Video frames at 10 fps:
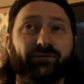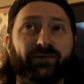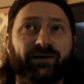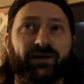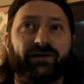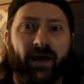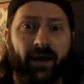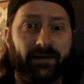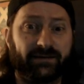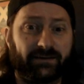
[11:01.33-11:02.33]
really
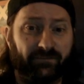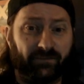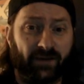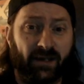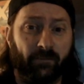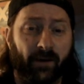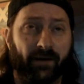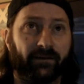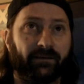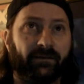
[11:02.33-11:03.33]
fast if you think about
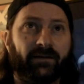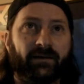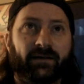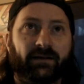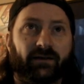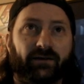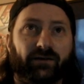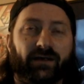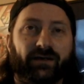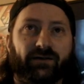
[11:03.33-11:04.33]
it. You know, you
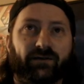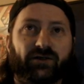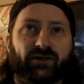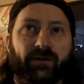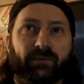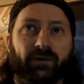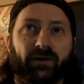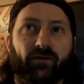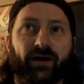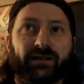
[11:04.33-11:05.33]
get in your ship, you go
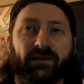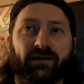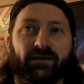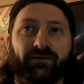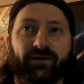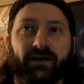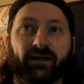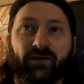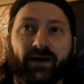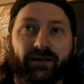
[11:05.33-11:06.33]
light speed, you land on the
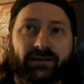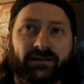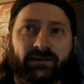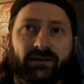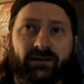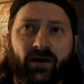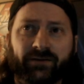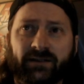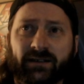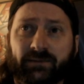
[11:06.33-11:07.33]
planet. This this all
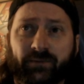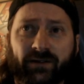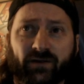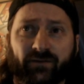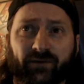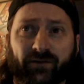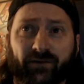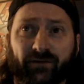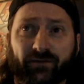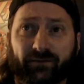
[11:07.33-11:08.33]
takes place over
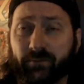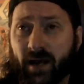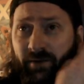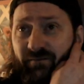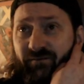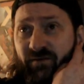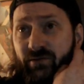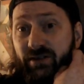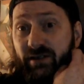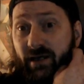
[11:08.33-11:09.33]
like probably a few
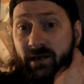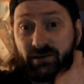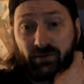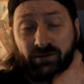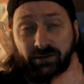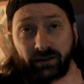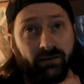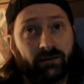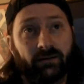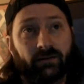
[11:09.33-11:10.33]
days, really.
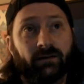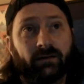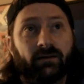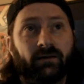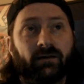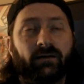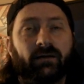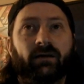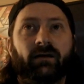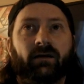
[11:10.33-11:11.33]

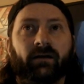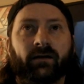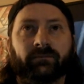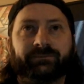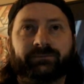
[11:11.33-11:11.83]
Um,